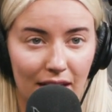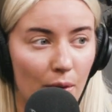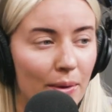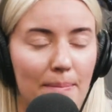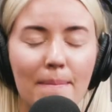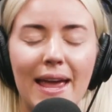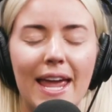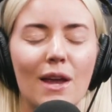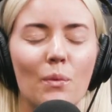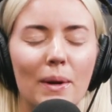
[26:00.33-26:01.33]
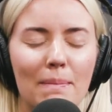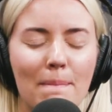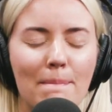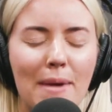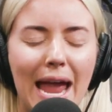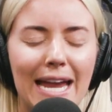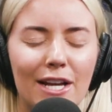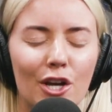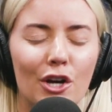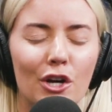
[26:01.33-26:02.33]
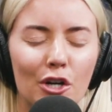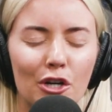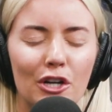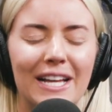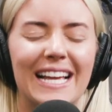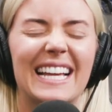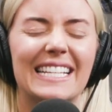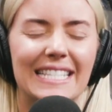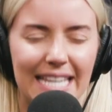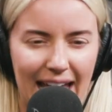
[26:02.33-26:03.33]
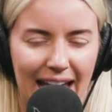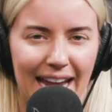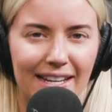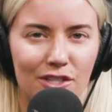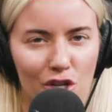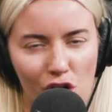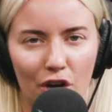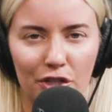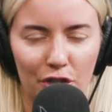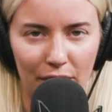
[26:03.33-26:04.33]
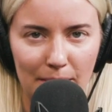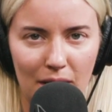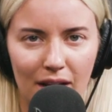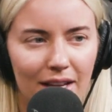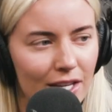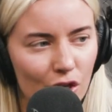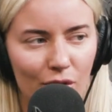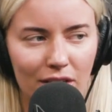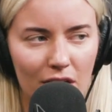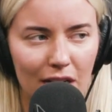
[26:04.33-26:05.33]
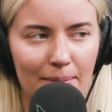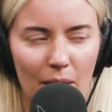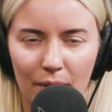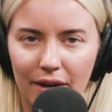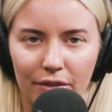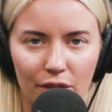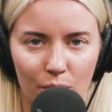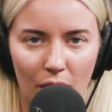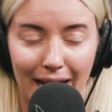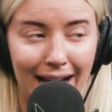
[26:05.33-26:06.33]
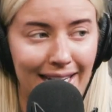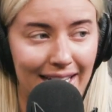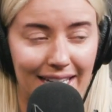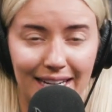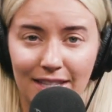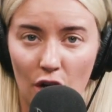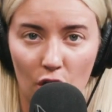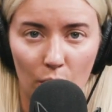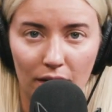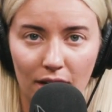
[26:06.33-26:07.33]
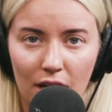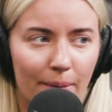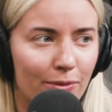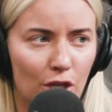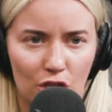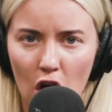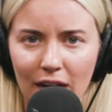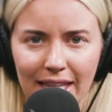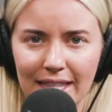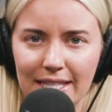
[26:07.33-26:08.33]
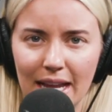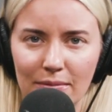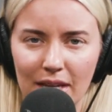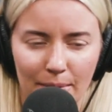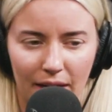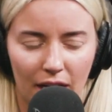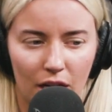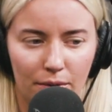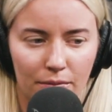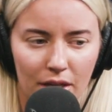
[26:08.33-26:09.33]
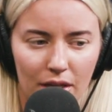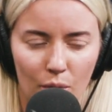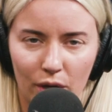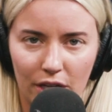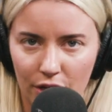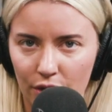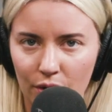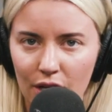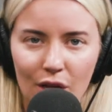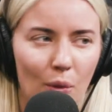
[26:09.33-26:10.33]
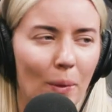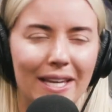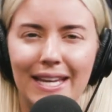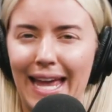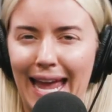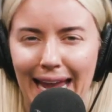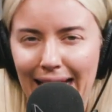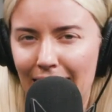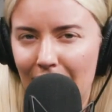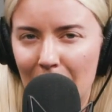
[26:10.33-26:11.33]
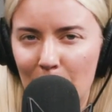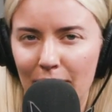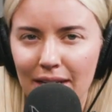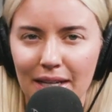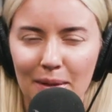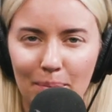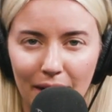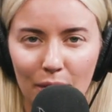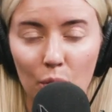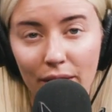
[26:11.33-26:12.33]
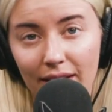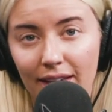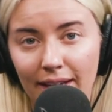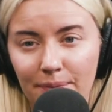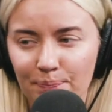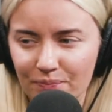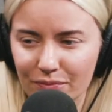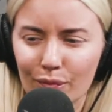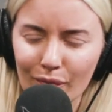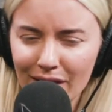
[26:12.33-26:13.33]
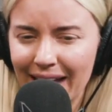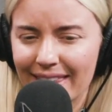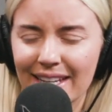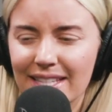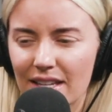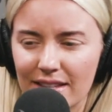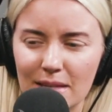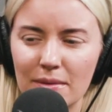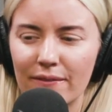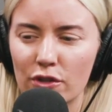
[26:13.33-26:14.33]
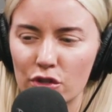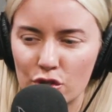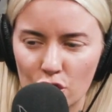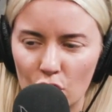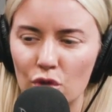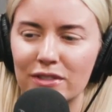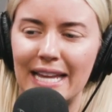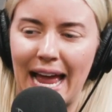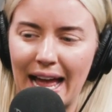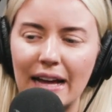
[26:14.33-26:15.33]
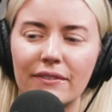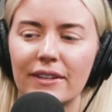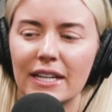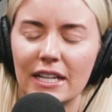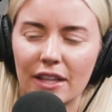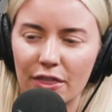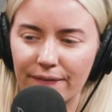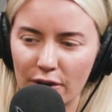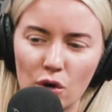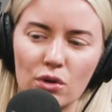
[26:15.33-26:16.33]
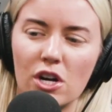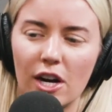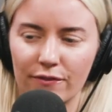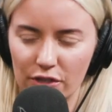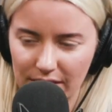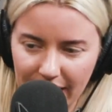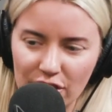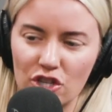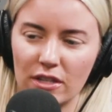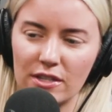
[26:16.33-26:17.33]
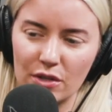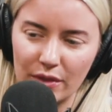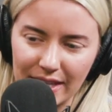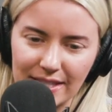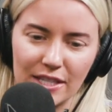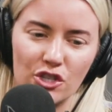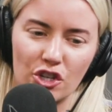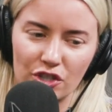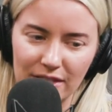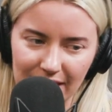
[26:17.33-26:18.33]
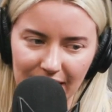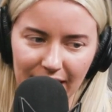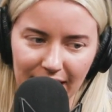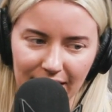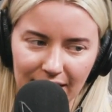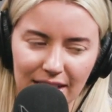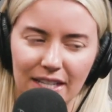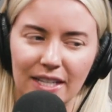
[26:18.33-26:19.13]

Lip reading: It would make her day to call grandma. You can talk about whatever you want. I get it. It's awkward. You talk at the same time. You're like, but what do? When do you hang up? But really... I think it does something for the soul to have the phone conversation. So this is your sign.